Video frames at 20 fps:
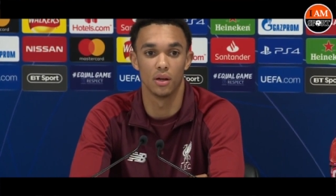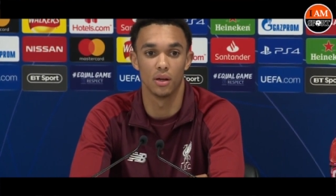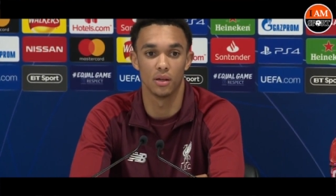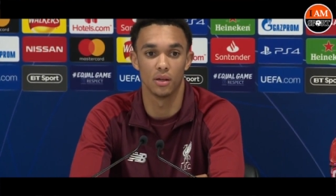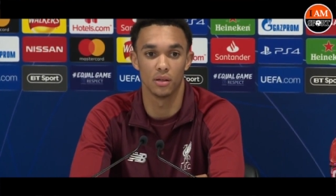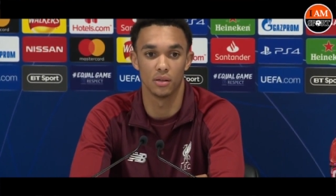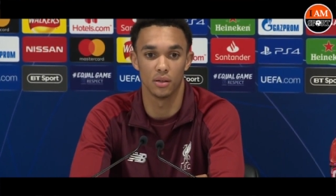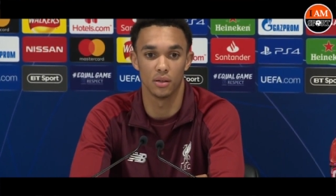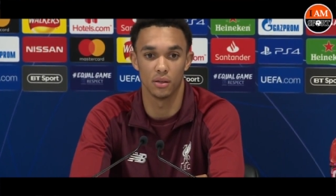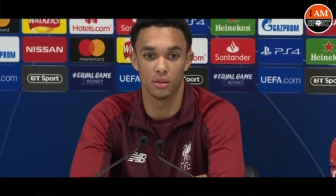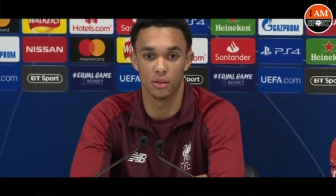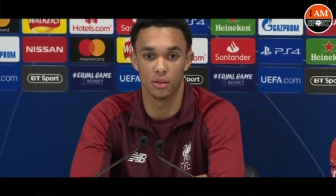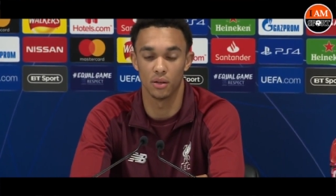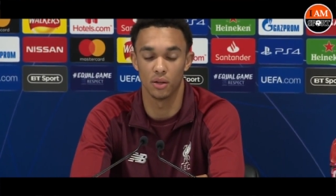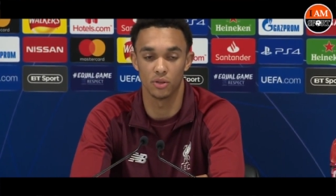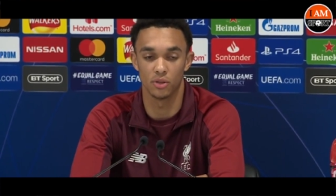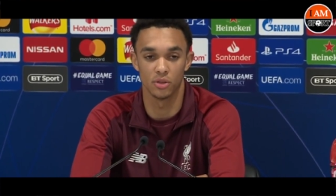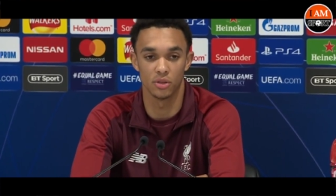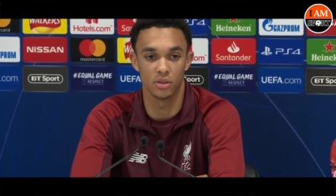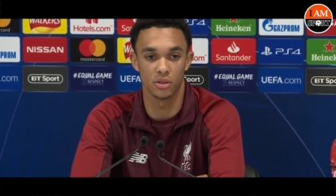are
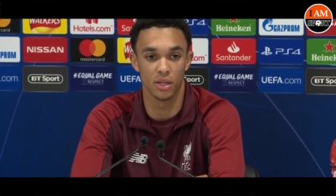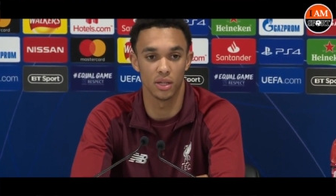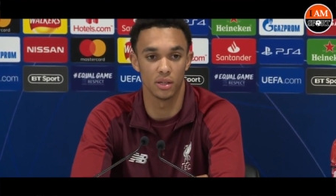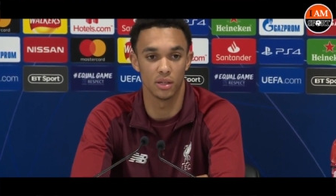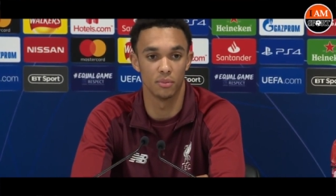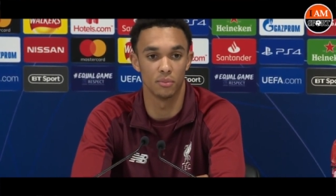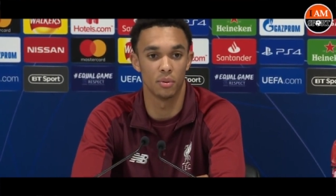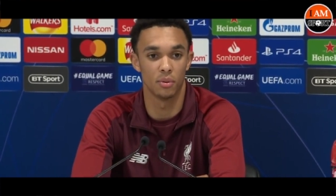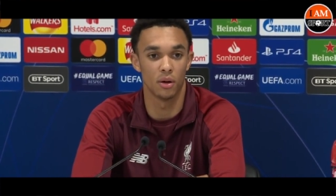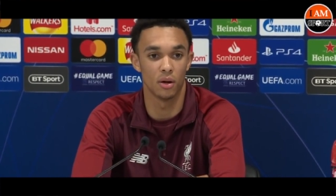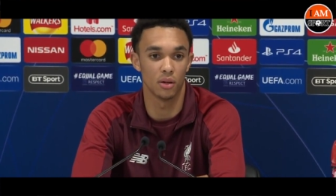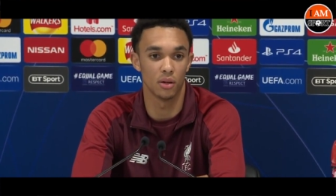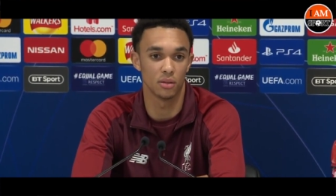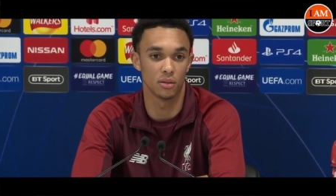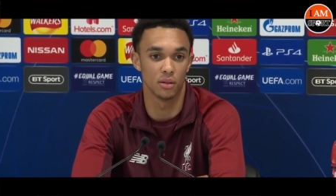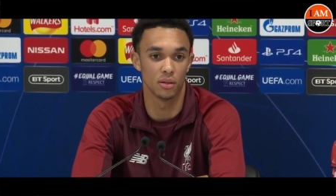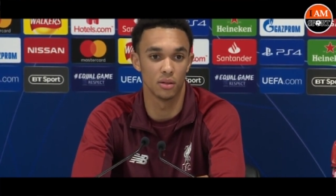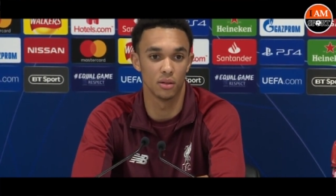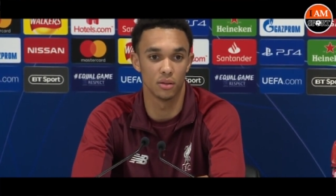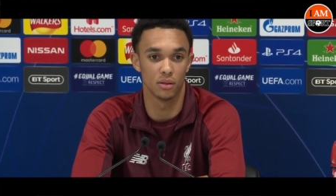not just taking
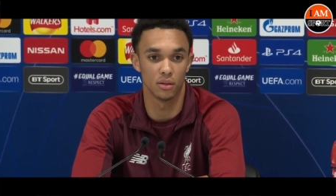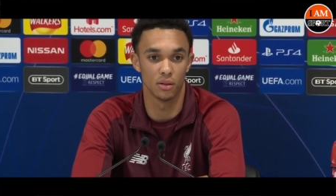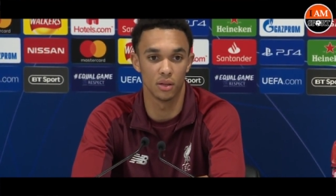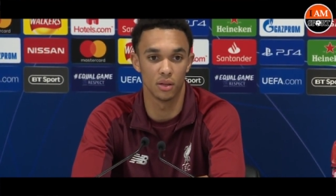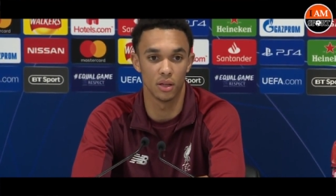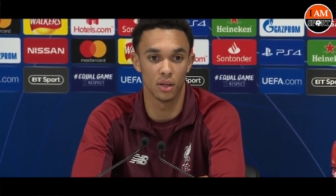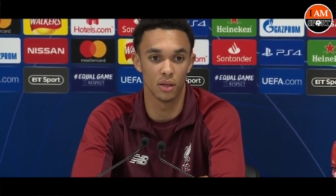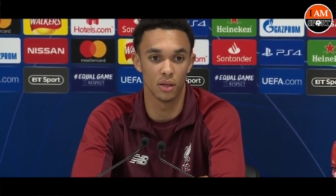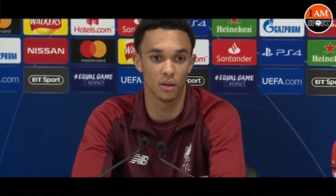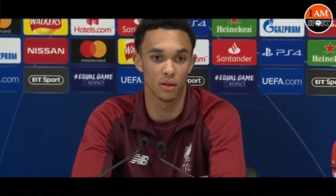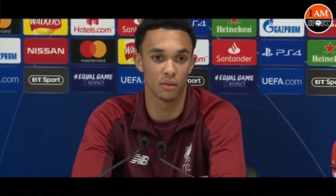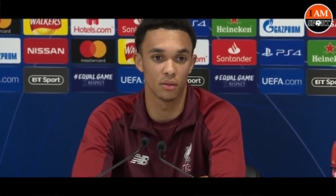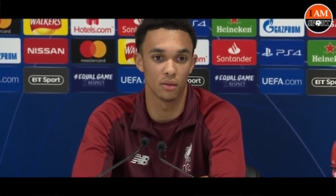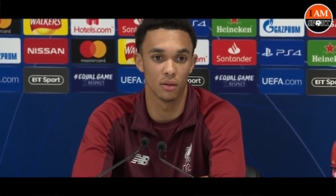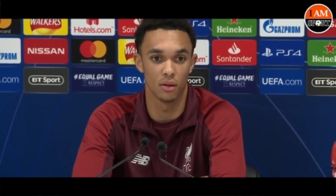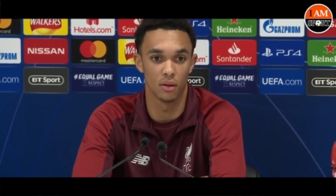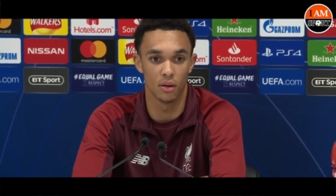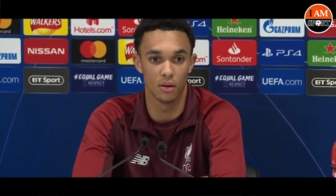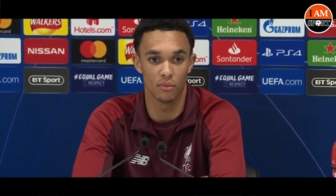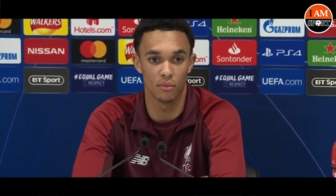part, they're, they're here and
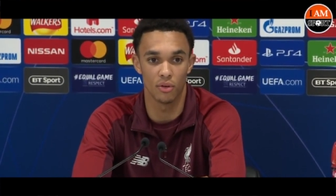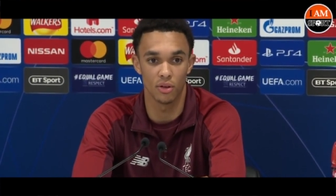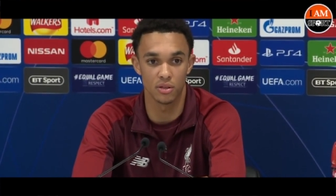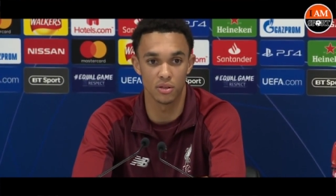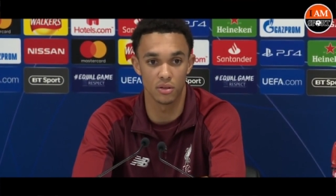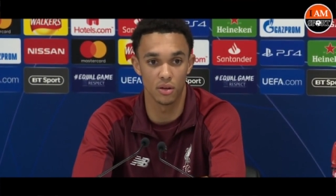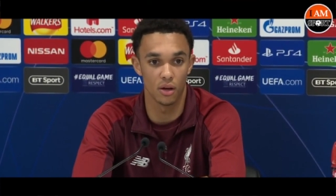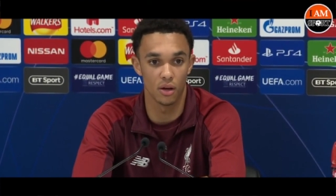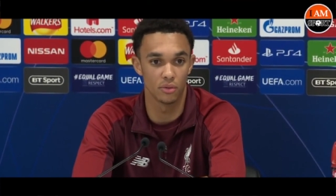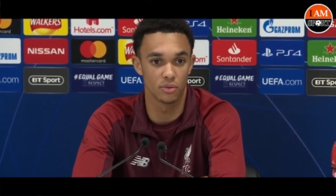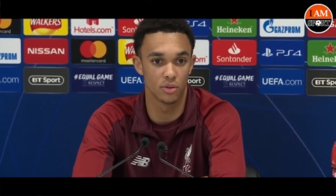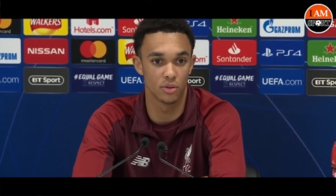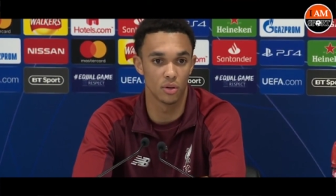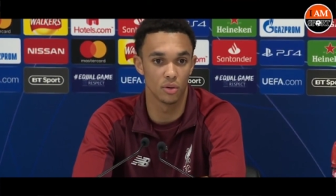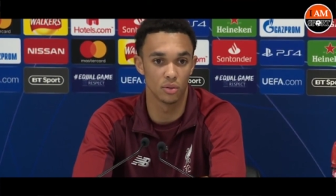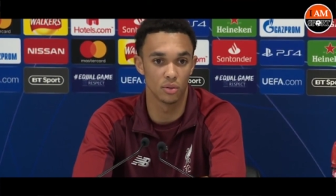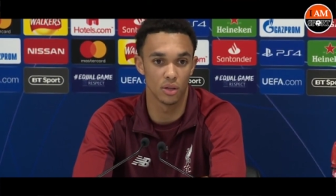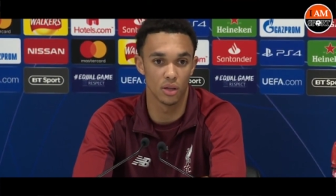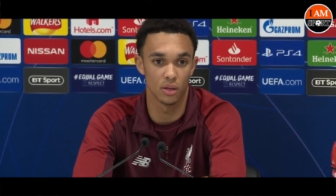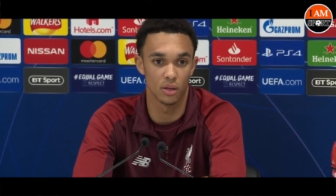Red Star have
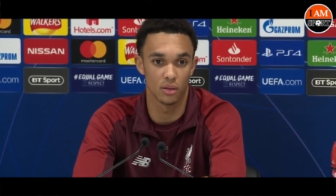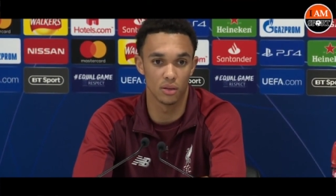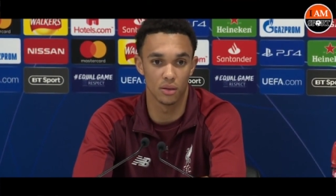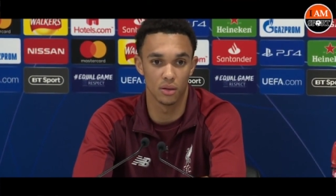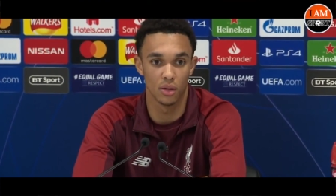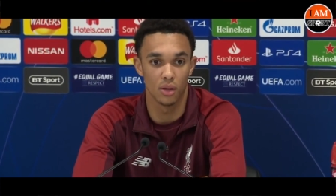showed that